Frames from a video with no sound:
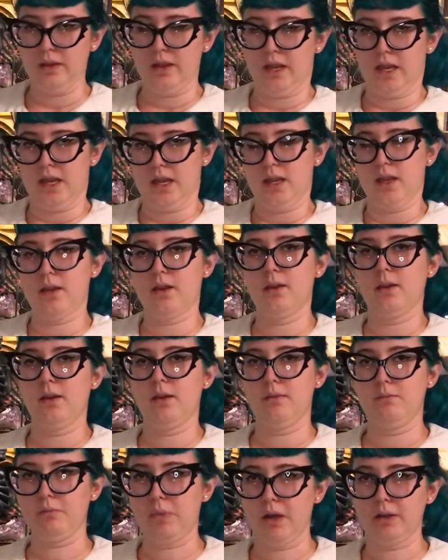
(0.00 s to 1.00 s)
a
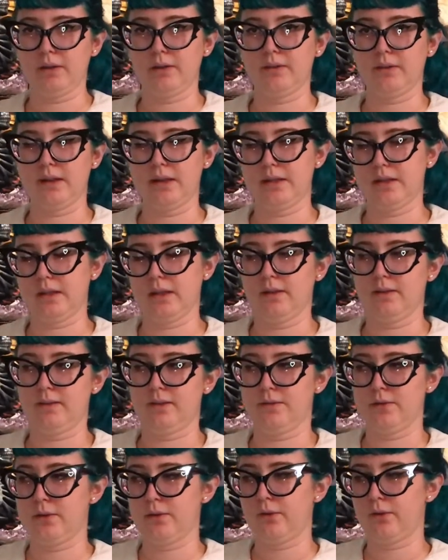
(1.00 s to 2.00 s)
bodice like this
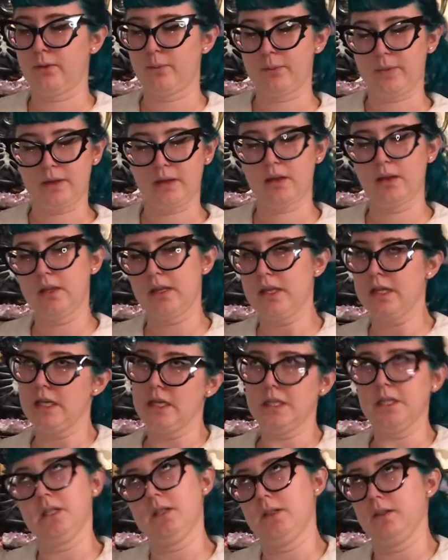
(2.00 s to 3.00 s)
if you do something
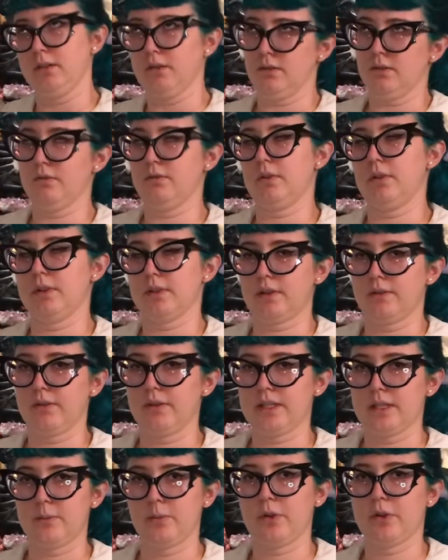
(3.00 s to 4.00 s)
relatively
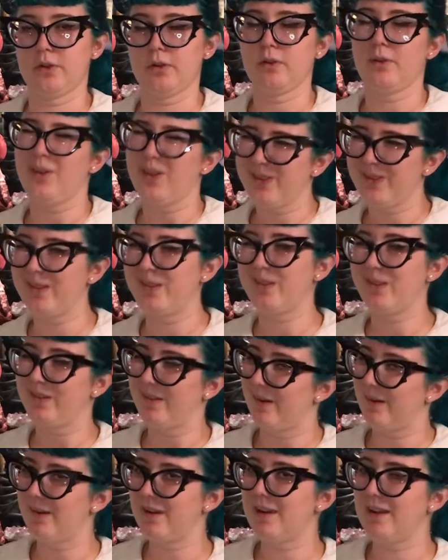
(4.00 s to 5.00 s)
similar. Also,
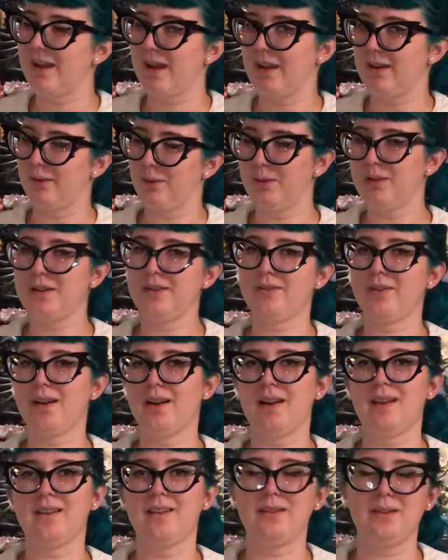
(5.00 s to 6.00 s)
sorry, I totally
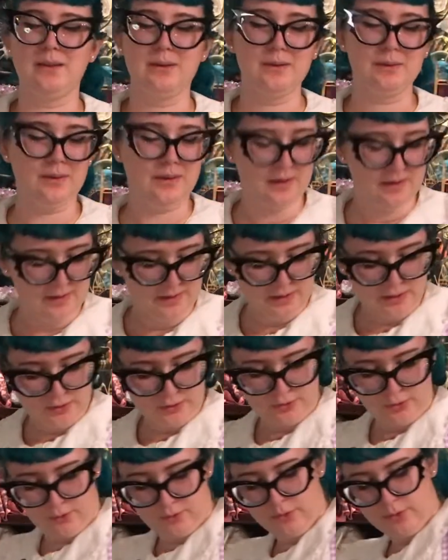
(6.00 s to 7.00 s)
forgot to
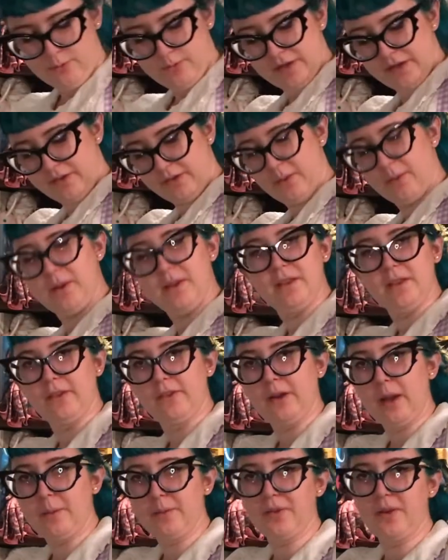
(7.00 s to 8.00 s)
show you me sewing the
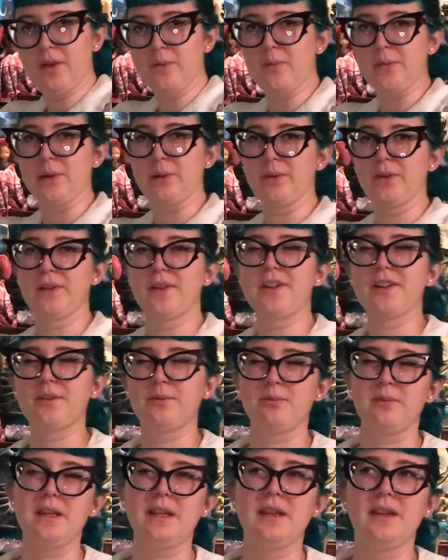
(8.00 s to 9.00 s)
straps on, but it was a lot of
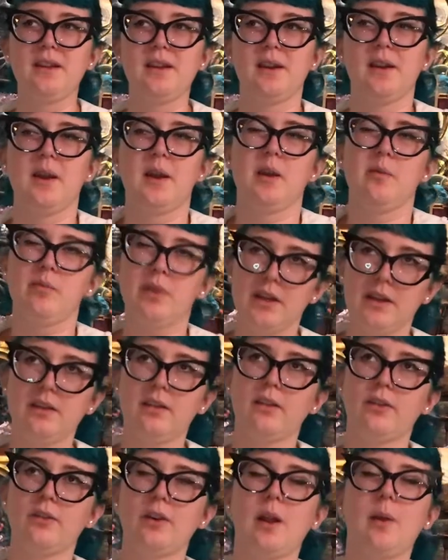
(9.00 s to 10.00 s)
me pinning
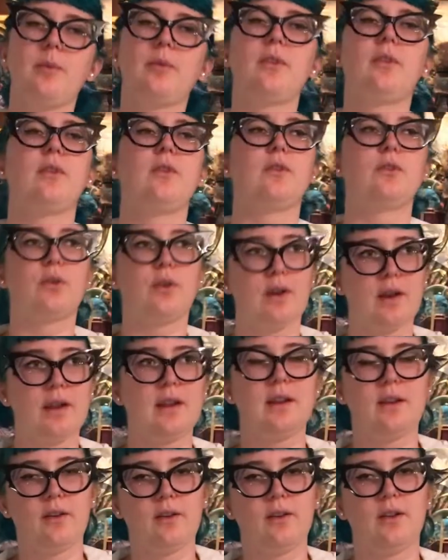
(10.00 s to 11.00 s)
the straps, trying
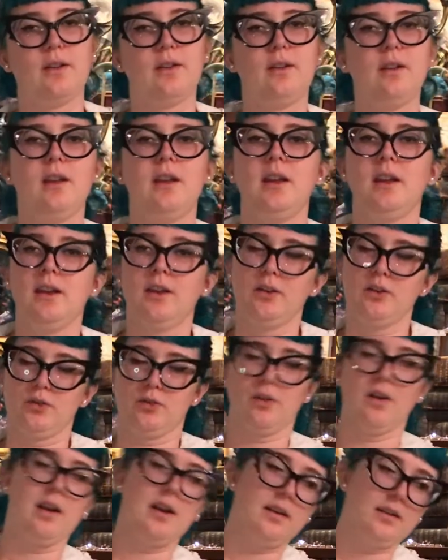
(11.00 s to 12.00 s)
it on,
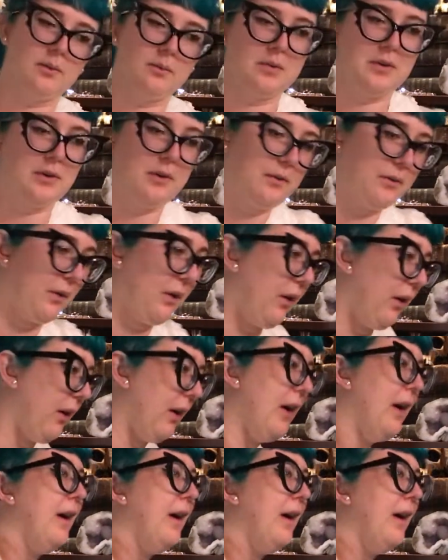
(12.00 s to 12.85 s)
trying to maneuver